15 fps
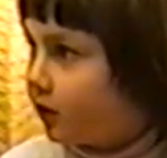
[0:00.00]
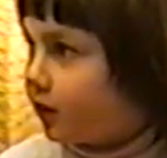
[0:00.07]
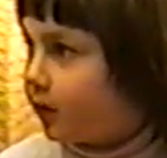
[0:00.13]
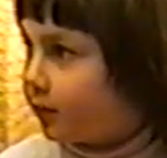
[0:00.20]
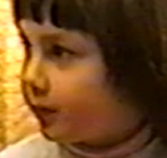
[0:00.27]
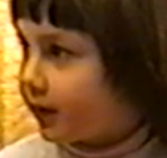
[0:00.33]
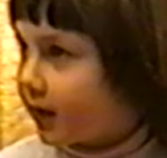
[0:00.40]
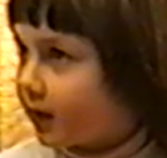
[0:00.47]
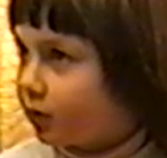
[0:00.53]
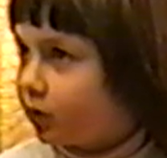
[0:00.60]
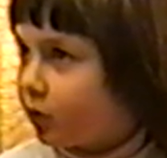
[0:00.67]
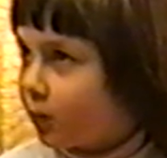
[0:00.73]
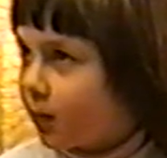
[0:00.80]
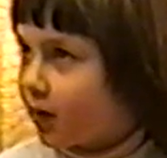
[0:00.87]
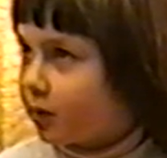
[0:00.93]
if they get
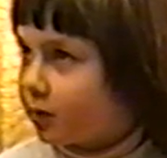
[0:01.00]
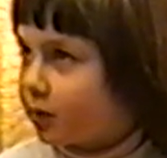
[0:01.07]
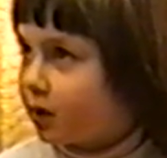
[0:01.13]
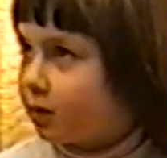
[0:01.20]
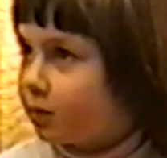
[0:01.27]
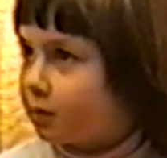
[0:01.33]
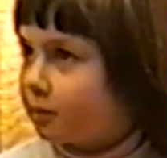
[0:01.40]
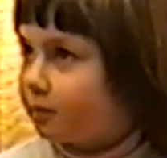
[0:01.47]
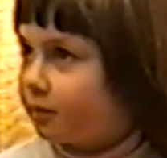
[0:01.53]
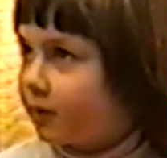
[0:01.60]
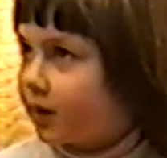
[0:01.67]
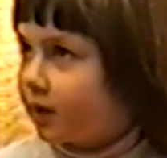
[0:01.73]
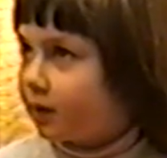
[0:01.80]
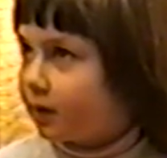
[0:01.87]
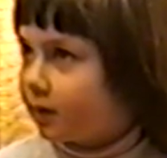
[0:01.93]
2 aces,
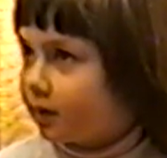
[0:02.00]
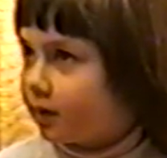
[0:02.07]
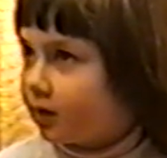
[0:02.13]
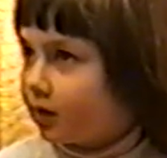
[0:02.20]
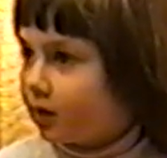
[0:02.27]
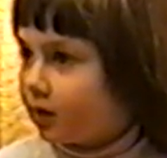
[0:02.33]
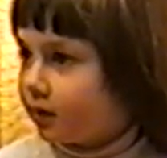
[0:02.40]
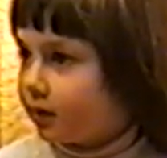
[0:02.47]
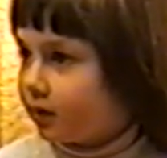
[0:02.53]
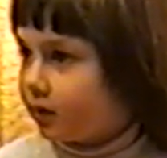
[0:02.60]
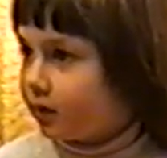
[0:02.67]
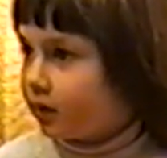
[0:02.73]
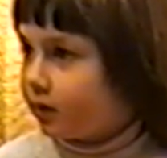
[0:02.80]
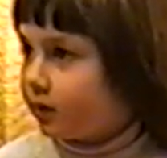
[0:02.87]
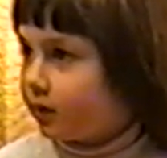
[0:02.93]

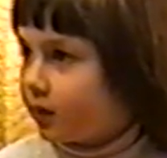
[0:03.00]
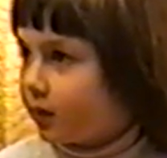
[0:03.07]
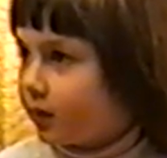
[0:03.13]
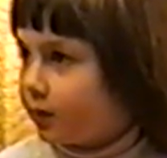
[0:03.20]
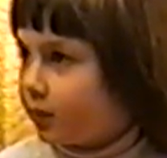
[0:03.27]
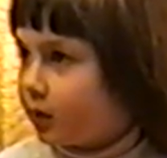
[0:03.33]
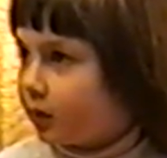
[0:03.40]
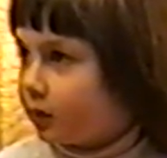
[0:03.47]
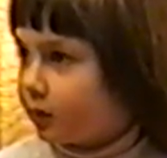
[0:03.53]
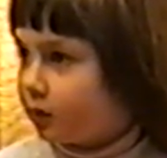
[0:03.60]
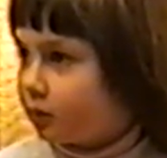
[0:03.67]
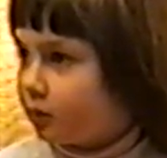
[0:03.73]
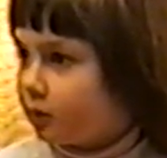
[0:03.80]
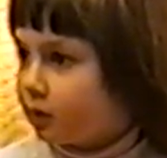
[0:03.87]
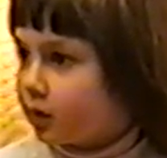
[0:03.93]
the other person
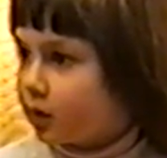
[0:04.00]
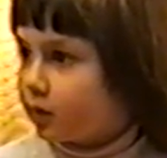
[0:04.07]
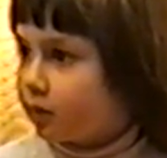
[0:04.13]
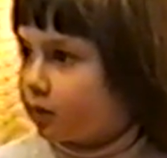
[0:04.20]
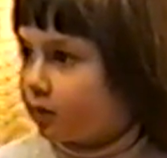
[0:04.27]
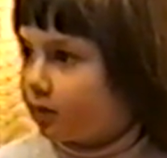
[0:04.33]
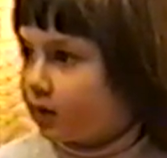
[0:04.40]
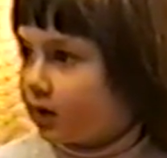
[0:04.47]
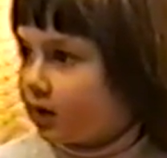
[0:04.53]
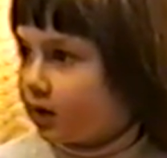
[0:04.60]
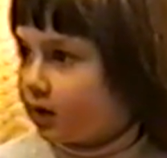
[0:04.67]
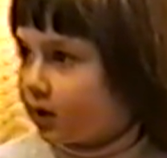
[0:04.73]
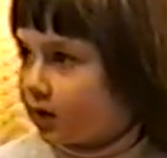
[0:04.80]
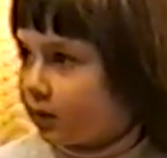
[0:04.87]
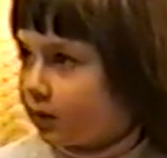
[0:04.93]
loses, and
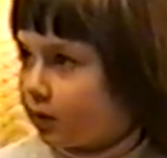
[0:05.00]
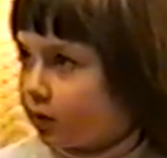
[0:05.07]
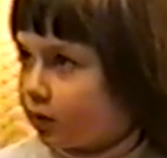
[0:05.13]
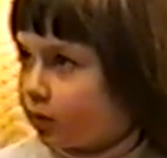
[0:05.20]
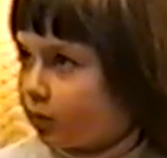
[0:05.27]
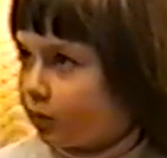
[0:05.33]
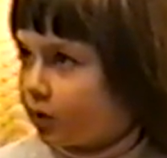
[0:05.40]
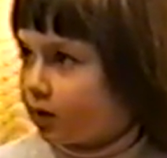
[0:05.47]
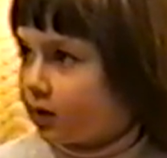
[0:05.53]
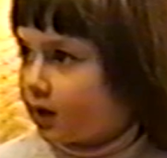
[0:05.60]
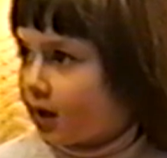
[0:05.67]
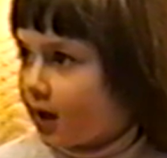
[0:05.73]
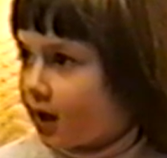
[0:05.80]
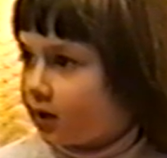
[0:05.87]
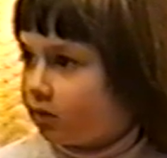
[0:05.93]
the other person wins that
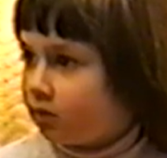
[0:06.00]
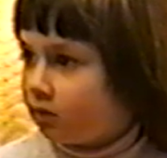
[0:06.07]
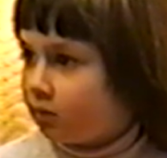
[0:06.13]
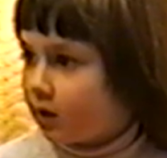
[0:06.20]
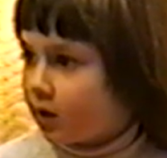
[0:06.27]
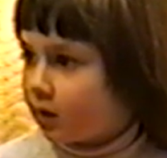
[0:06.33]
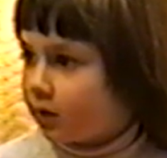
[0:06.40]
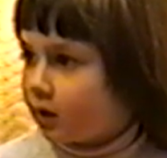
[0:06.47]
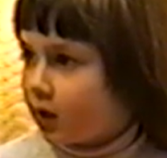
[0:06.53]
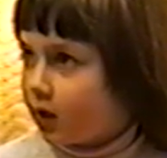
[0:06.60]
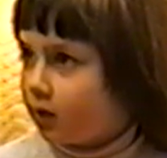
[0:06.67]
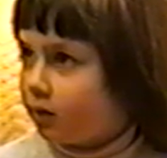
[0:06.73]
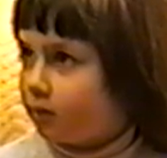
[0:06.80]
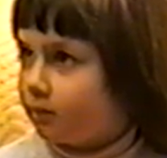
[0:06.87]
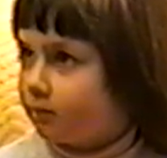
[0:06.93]
had 2
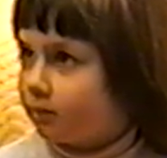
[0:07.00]
aces.